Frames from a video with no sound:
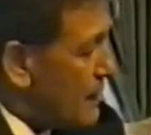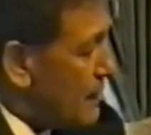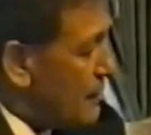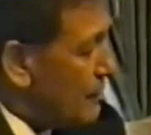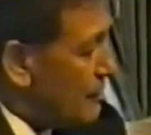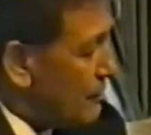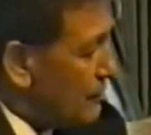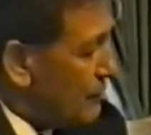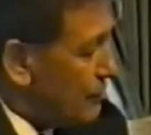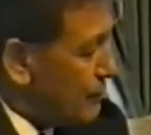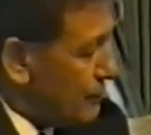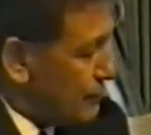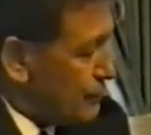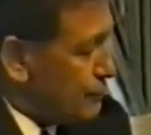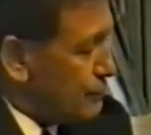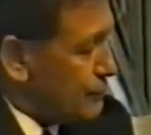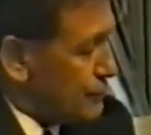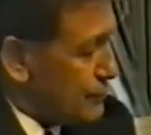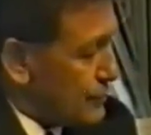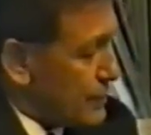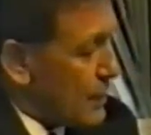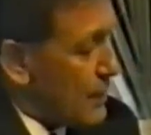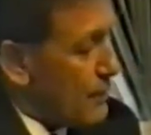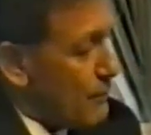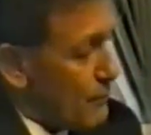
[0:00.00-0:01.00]
of
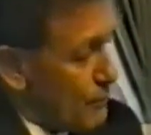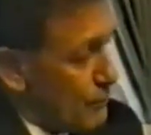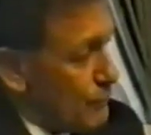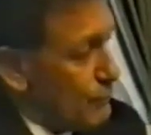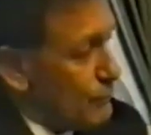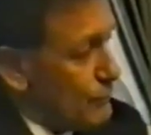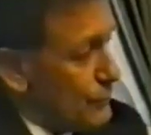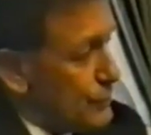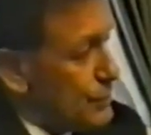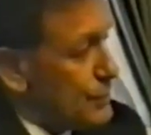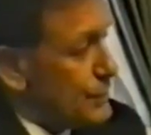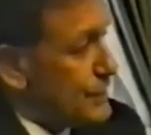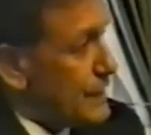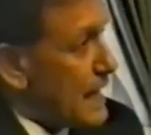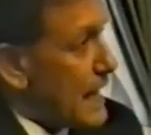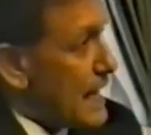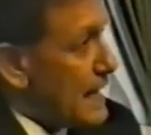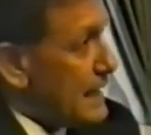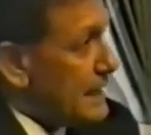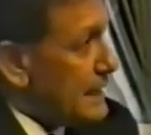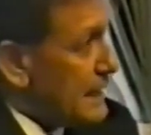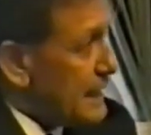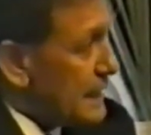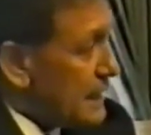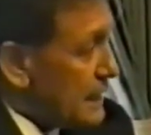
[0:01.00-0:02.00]
some
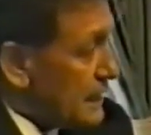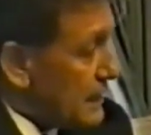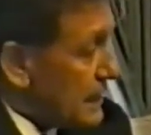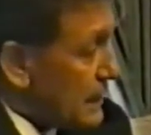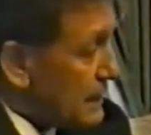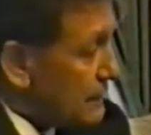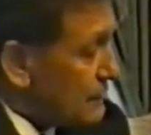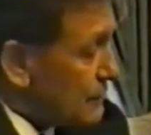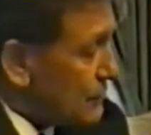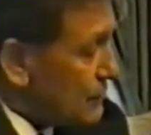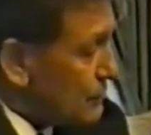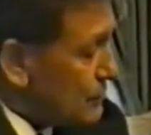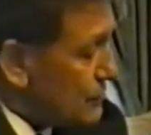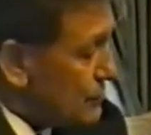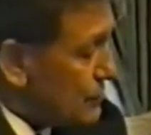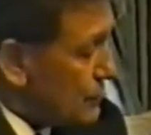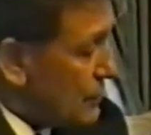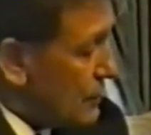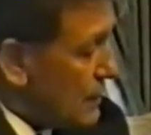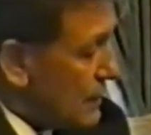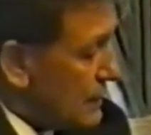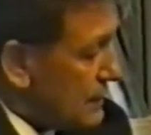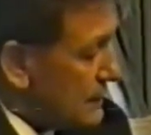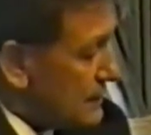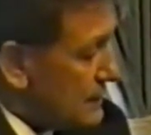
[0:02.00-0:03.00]
standing, electrical
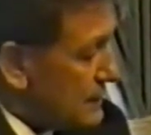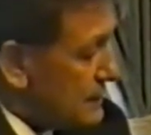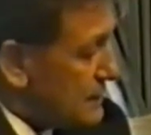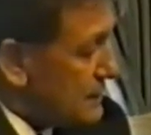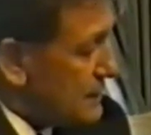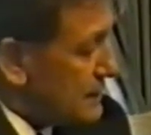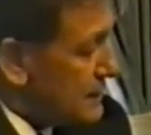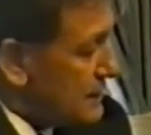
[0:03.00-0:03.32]
scientist,